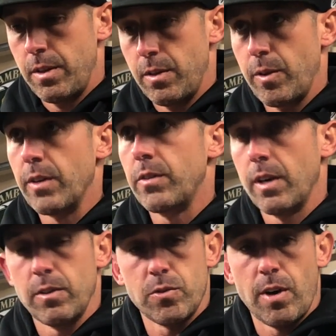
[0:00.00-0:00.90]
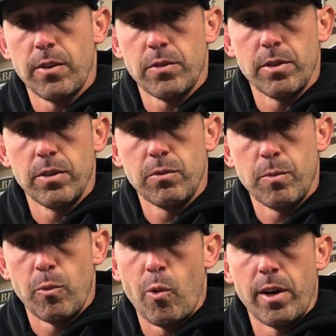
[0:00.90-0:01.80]
We got to see how this roster is.
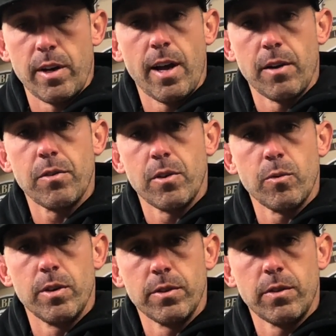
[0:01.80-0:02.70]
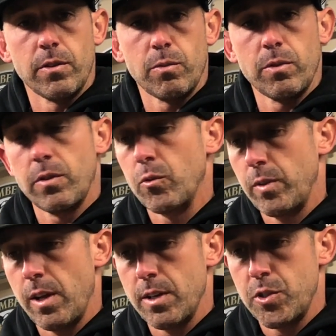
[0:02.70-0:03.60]
We've been one and out of third one since
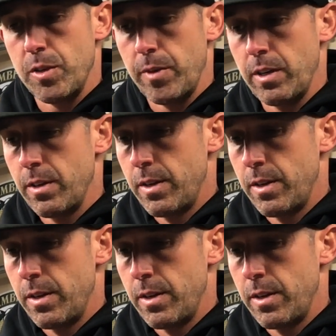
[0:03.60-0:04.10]
we lost Jimmy.